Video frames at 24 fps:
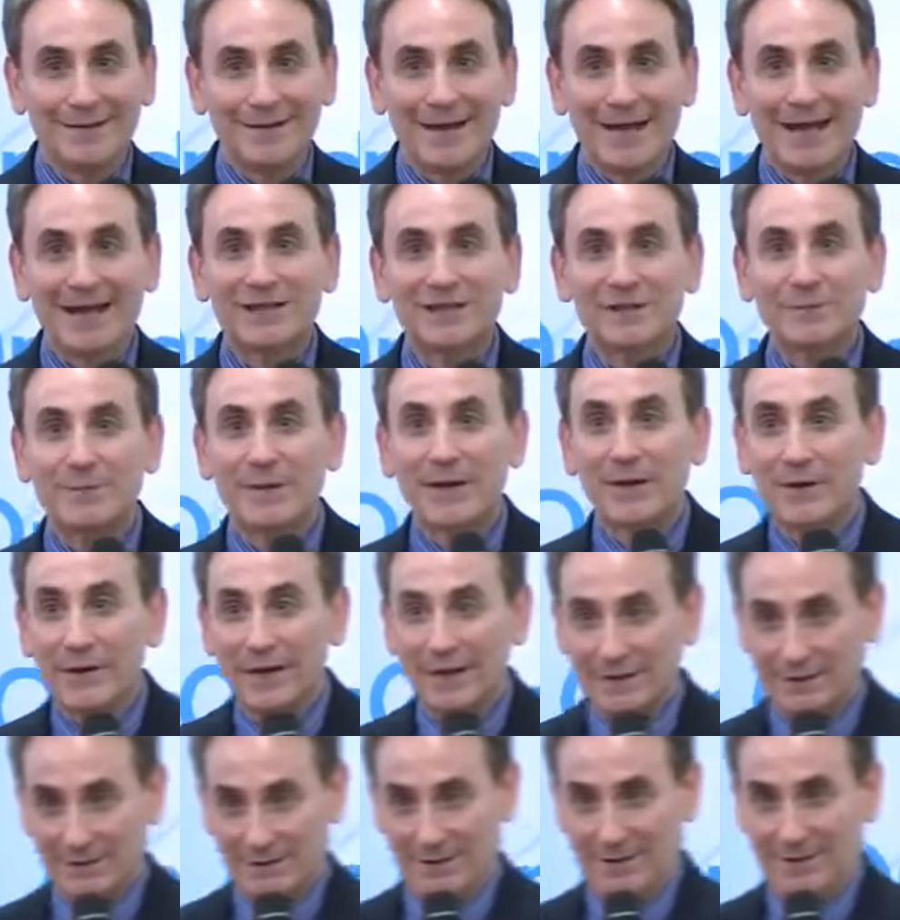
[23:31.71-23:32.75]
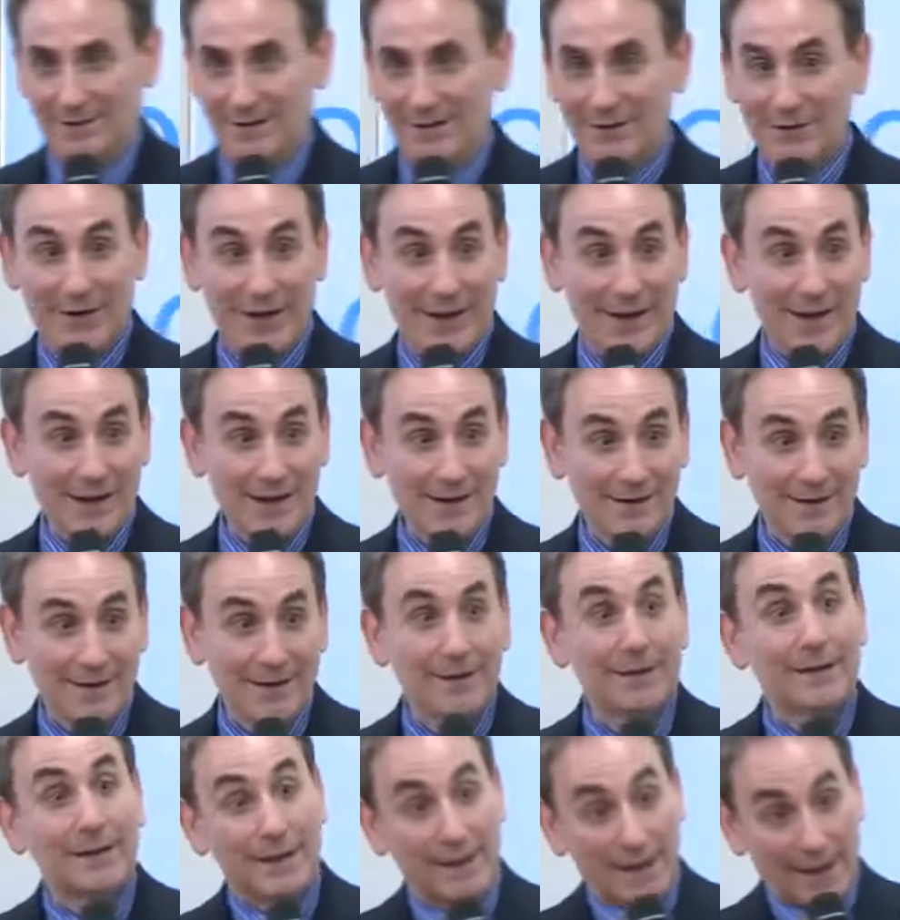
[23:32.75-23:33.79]
Experience it, okay?
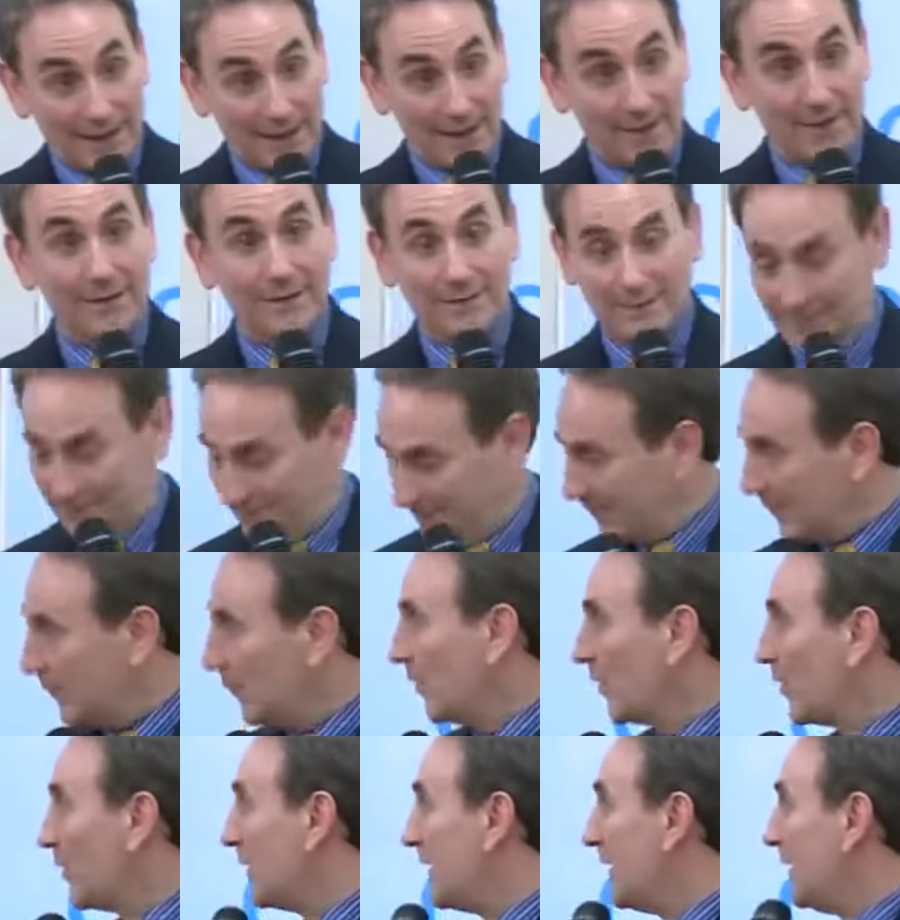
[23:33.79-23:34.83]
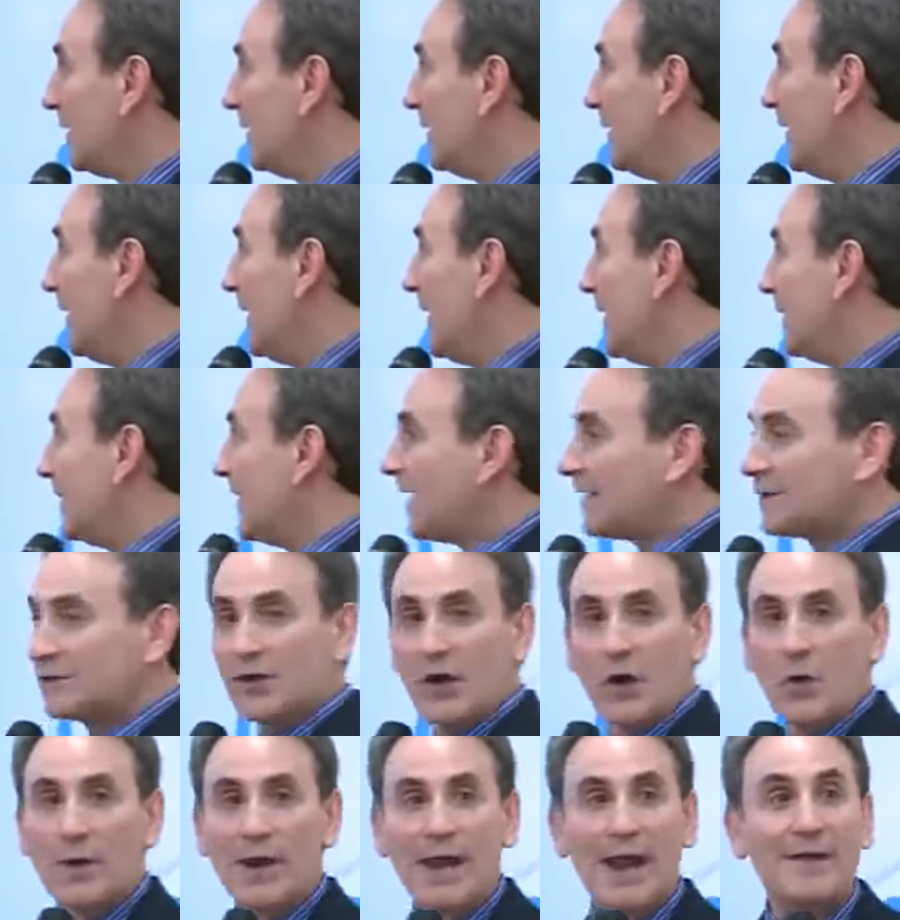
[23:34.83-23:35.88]
Can I hear it? That's
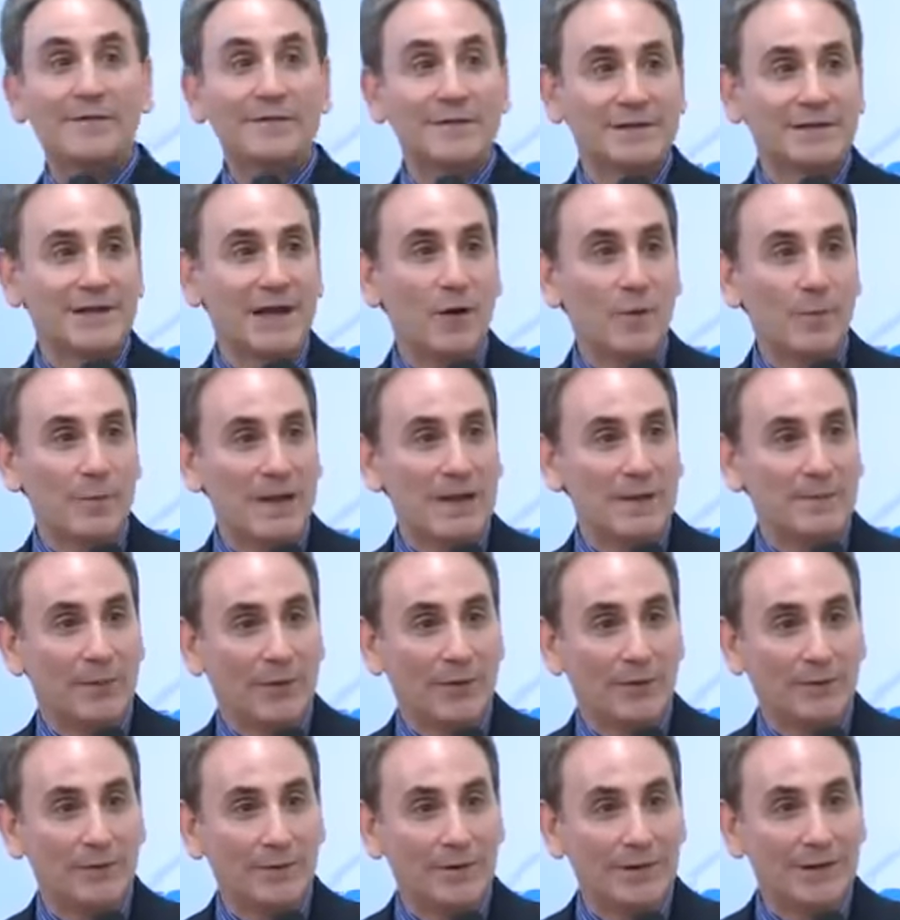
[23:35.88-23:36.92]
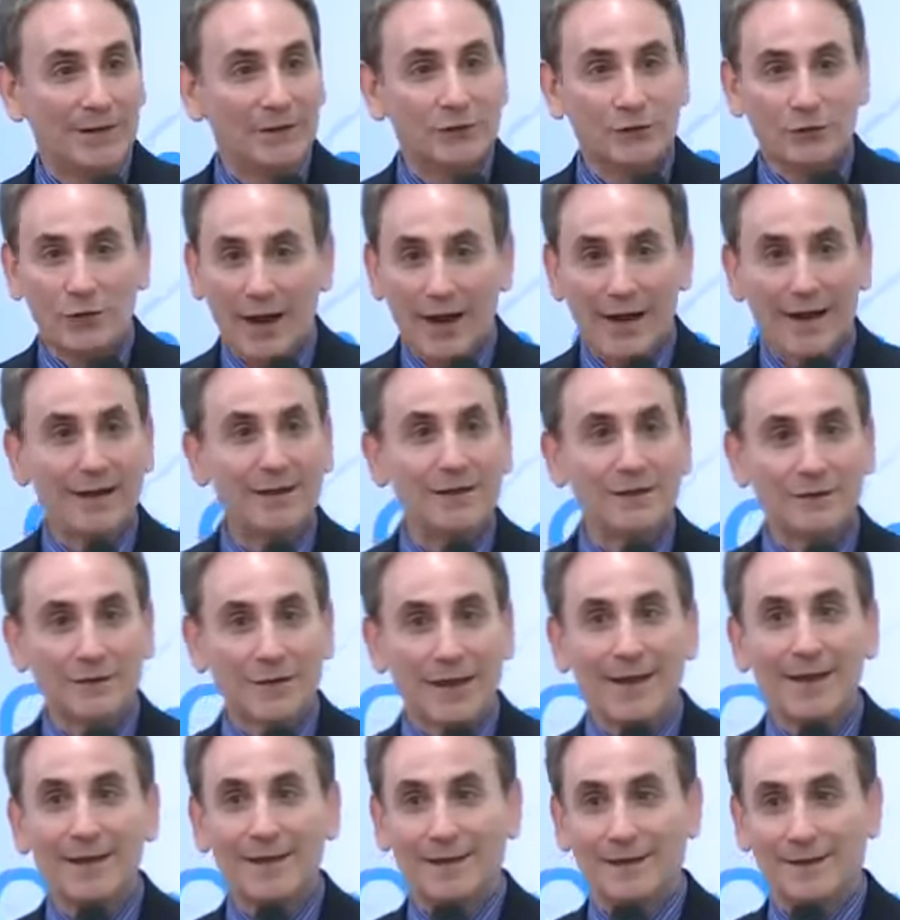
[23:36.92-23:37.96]
all we have to tell people. Try it, you'll
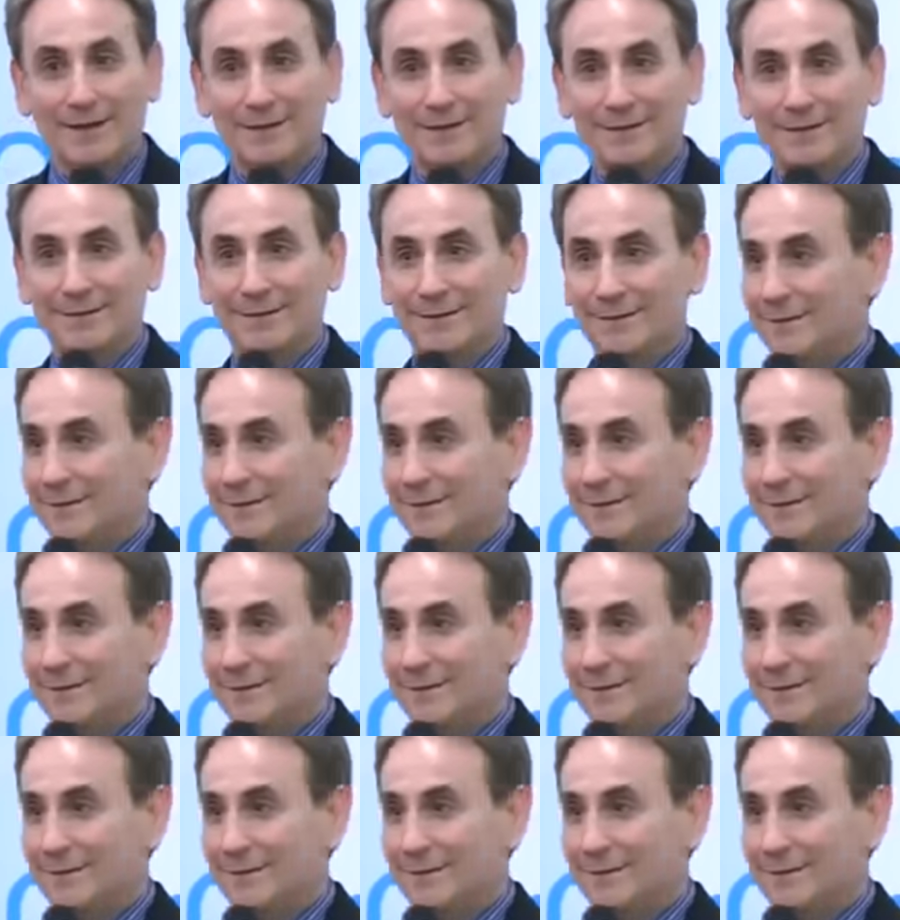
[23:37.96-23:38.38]
like it.